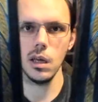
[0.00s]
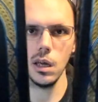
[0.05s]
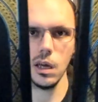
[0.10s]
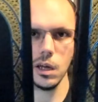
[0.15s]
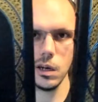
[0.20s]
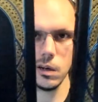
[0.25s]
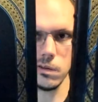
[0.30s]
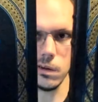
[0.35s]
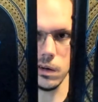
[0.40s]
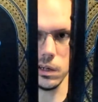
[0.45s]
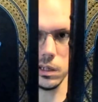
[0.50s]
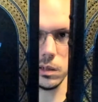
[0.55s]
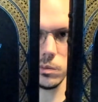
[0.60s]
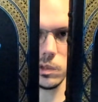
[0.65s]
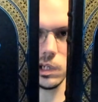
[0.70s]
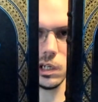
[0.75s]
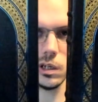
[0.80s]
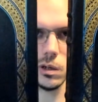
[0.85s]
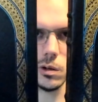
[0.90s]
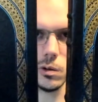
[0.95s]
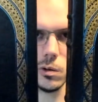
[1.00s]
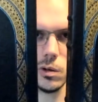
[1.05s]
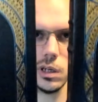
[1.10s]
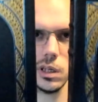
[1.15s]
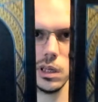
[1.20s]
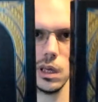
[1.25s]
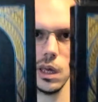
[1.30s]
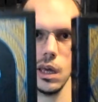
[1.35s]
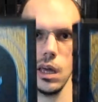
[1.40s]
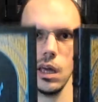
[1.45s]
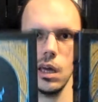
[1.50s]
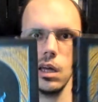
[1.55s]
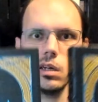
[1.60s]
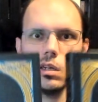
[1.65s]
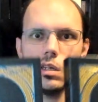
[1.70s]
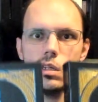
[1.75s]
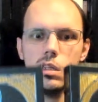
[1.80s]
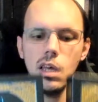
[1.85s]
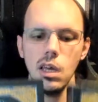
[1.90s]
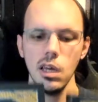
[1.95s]
and volume two,
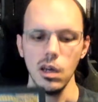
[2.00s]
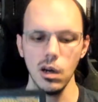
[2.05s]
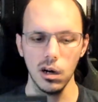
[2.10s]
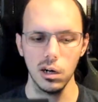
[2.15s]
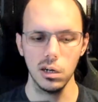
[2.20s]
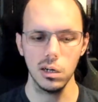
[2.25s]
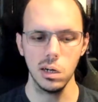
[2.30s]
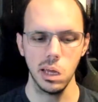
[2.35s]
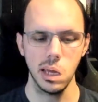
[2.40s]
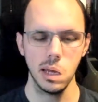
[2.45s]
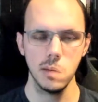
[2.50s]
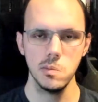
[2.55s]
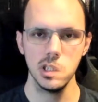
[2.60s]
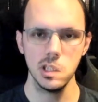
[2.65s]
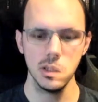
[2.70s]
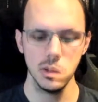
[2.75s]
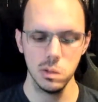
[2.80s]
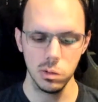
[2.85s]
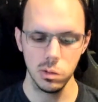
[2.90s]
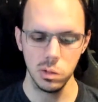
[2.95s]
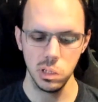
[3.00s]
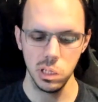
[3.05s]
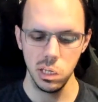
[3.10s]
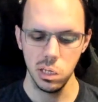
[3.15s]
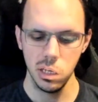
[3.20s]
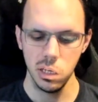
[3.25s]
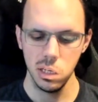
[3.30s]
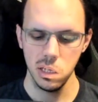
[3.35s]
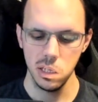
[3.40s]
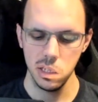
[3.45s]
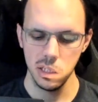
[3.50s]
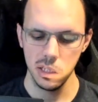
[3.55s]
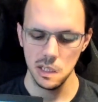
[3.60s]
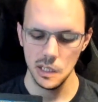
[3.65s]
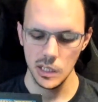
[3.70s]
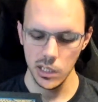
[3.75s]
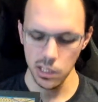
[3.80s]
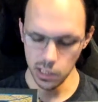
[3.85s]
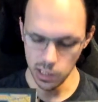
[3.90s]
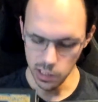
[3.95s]
and they are absolutely
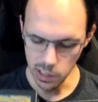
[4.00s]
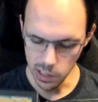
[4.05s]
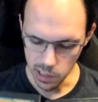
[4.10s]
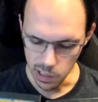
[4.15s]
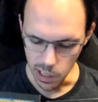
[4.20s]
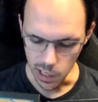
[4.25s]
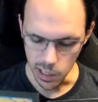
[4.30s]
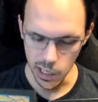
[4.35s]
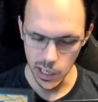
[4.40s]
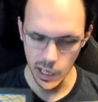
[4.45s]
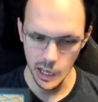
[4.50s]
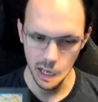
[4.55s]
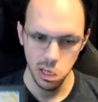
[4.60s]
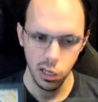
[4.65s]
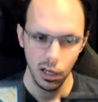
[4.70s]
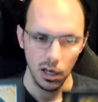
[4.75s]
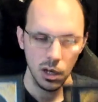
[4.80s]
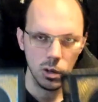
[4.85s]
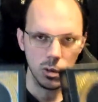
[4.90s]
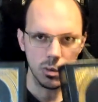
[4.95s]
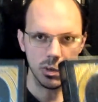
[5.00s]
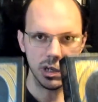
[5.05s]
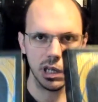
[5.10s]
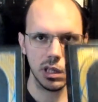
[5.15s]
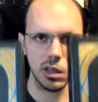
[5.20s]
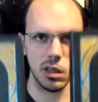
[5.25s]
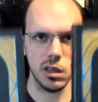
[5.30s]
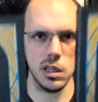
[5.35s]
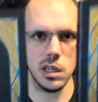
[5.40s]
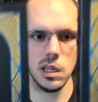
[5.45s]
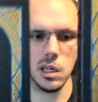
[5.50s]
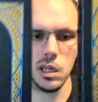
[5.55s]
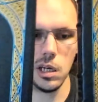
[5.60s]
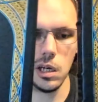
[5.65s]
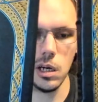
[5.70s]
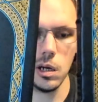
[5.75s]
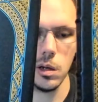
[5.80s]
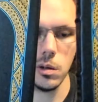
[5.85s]
stunning with the